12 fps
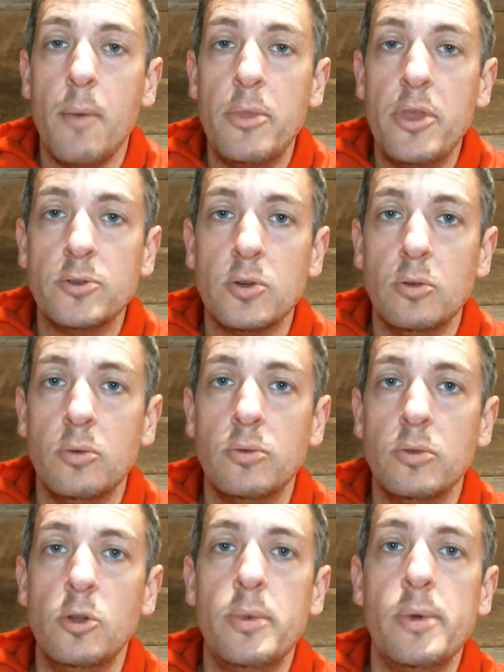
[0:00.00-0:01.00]
Those are a
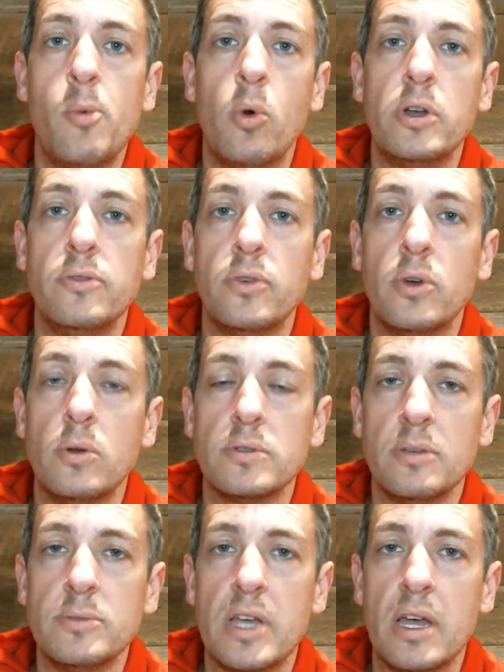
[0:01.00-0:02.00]
little bit more difficult
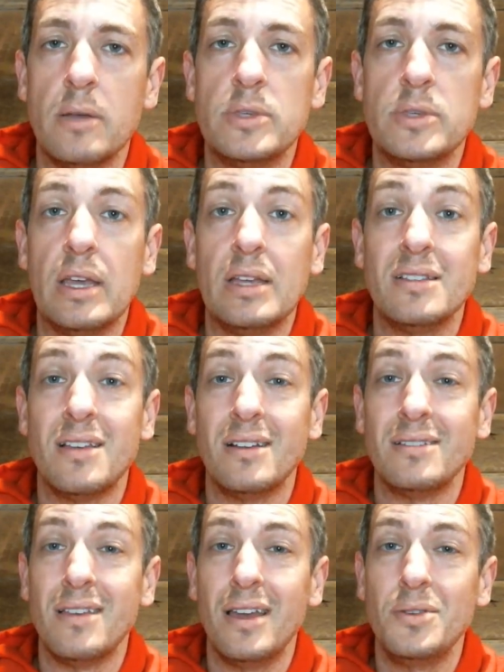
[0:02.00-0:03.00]
sometimes, and
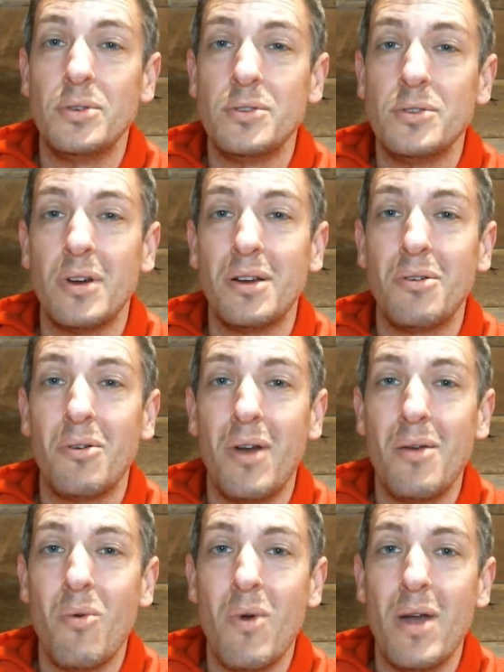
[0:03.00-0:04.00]
citations are a
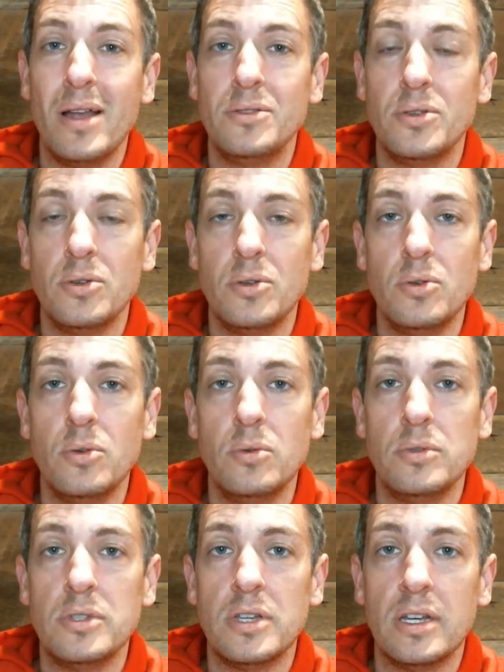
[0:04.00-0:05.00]
great way
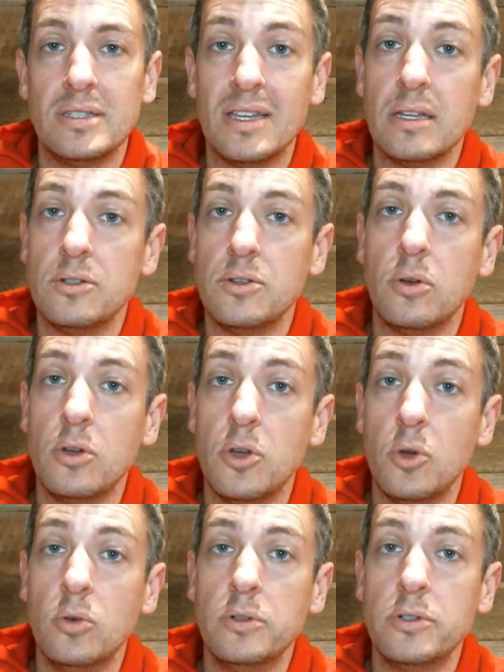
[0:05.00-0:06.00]
to get
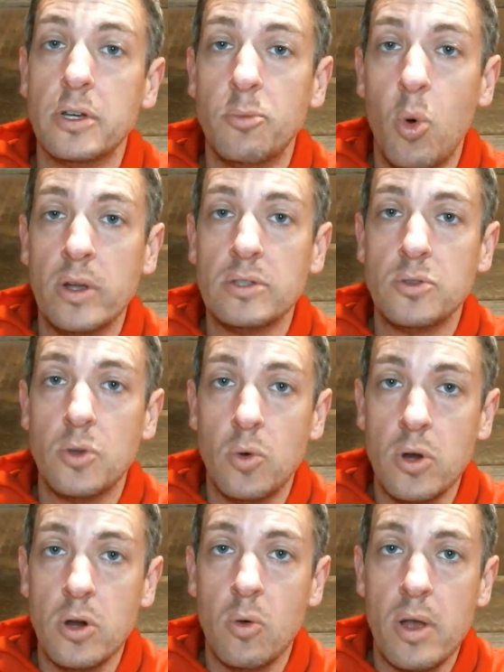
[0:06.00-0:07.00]
Google to point
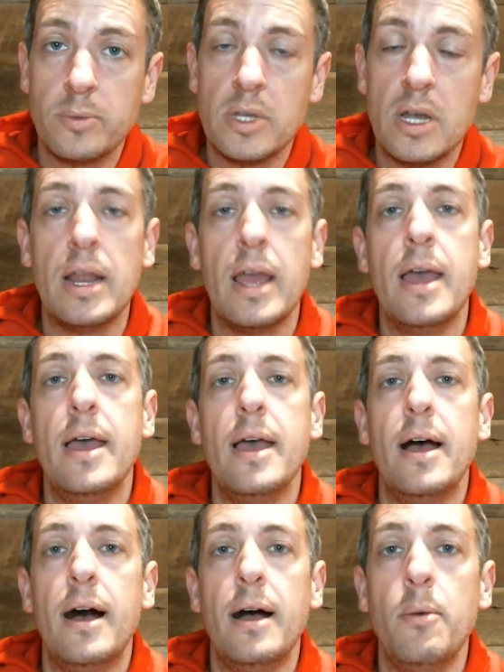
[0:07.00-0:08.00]
to your website
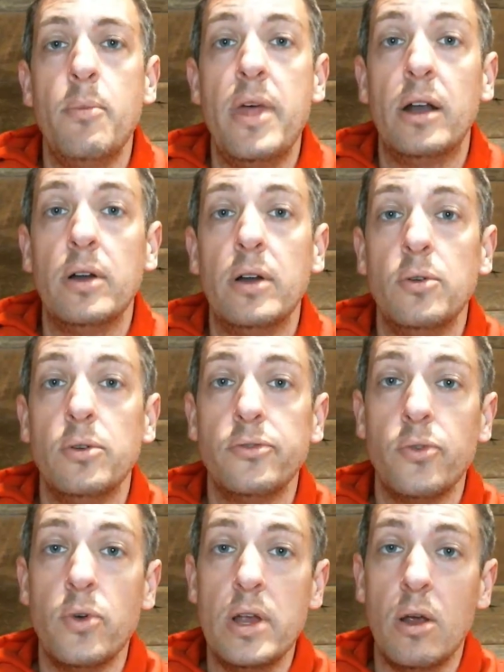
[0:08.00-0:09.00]
that are either
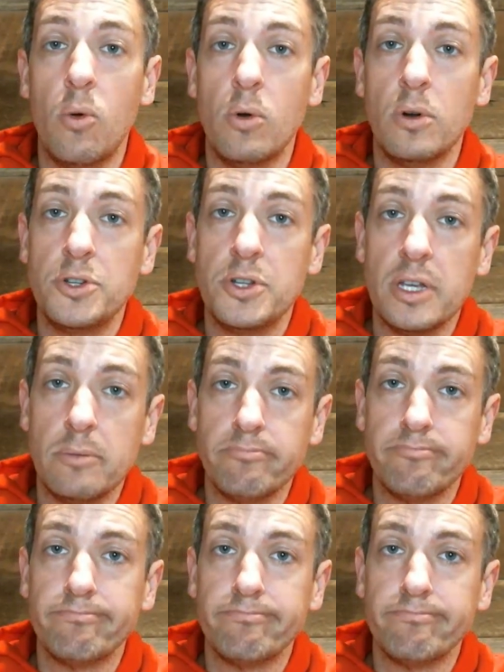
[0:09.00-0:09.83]
free or cheap.